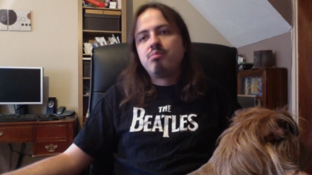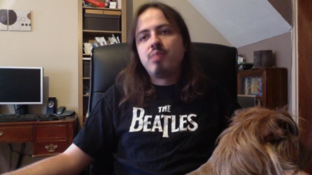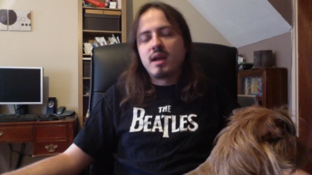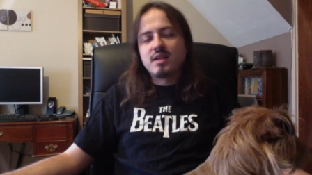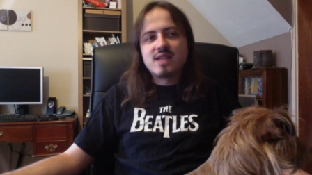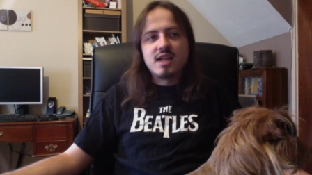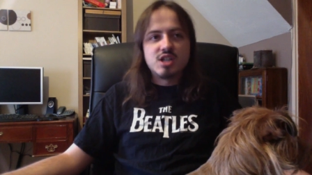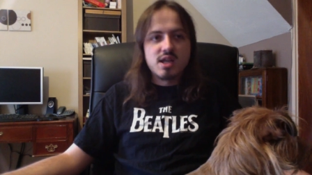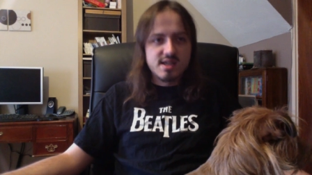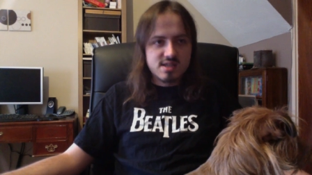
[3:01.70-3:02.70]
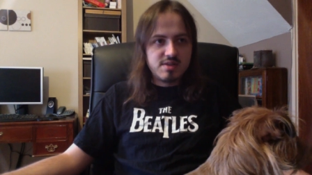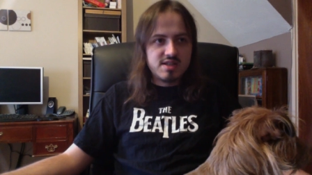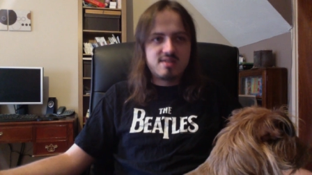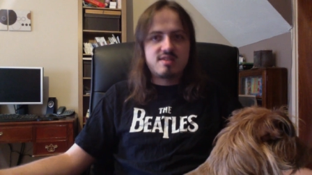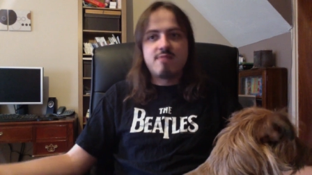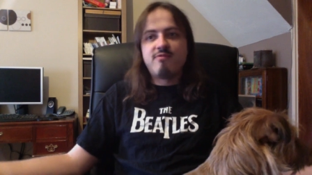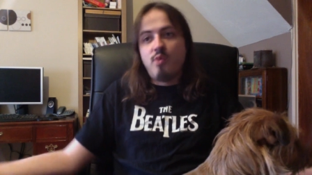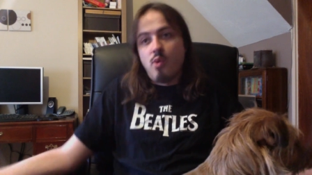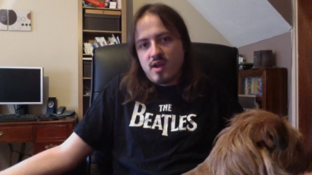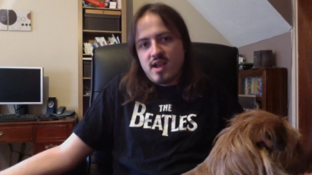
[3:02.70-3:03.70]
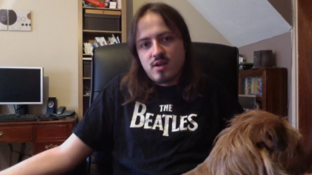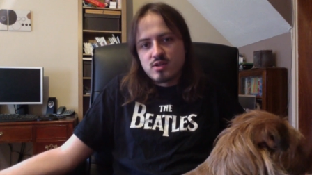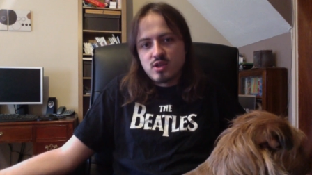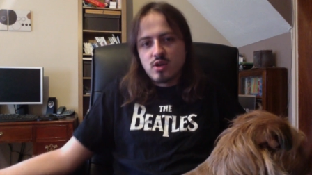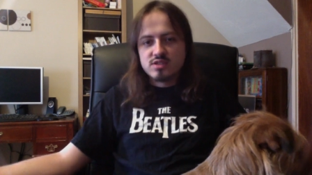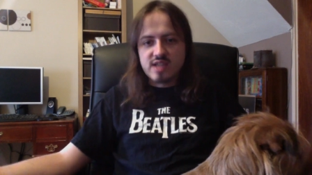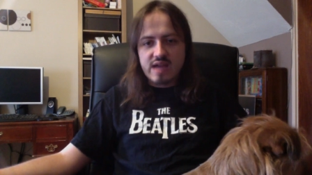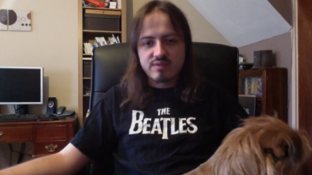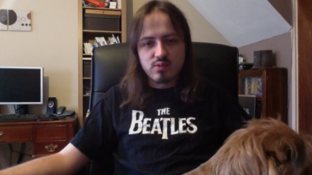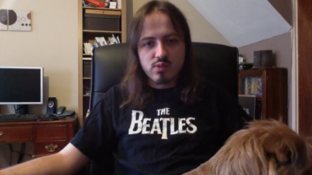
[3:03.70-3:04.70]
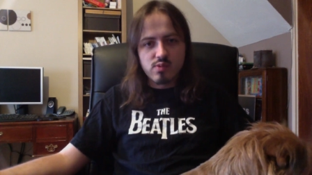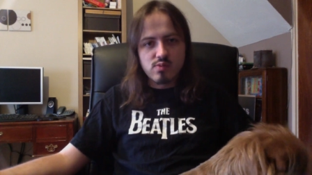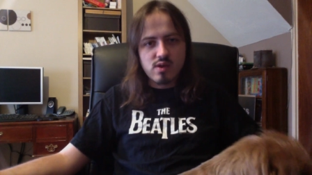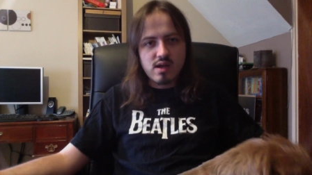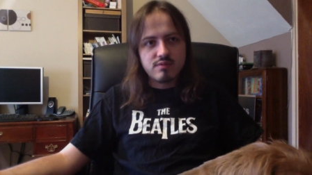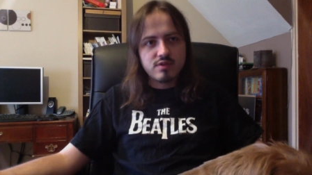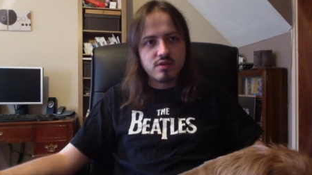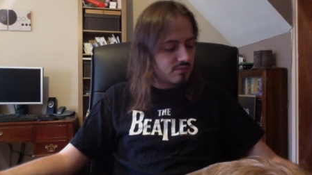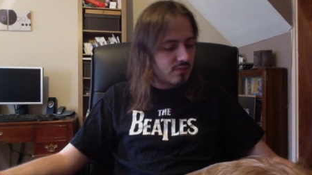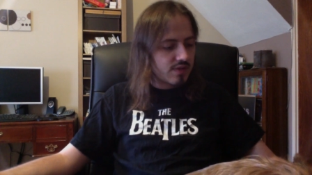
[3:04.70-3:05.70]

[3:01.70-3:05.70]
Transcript: But essentially is, I mean, it's the same four chaos gods after all, and what have you.